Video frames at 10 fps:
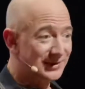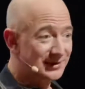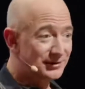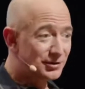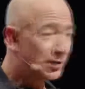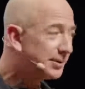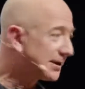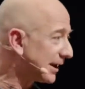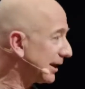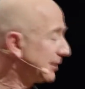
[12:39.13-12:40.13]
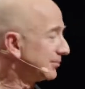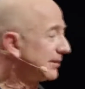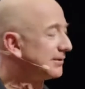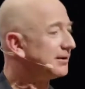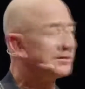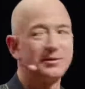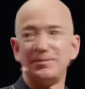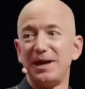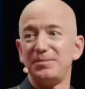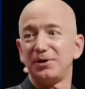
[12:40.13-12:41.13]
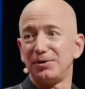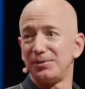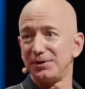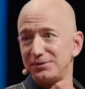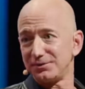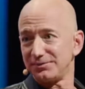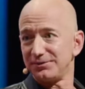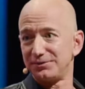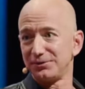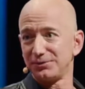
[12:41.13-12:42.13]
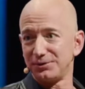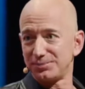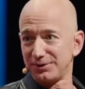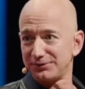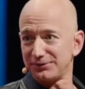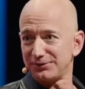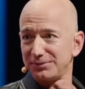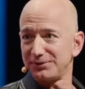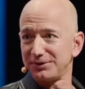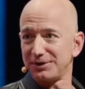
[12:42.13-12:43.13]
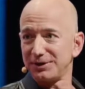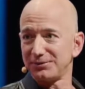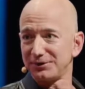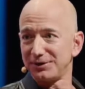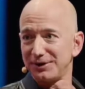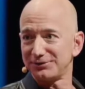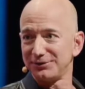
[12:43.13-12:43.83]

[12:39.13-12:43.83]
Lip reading: Nobody came. I think maybe our mother is the only one who purchased something on Amazon auctions.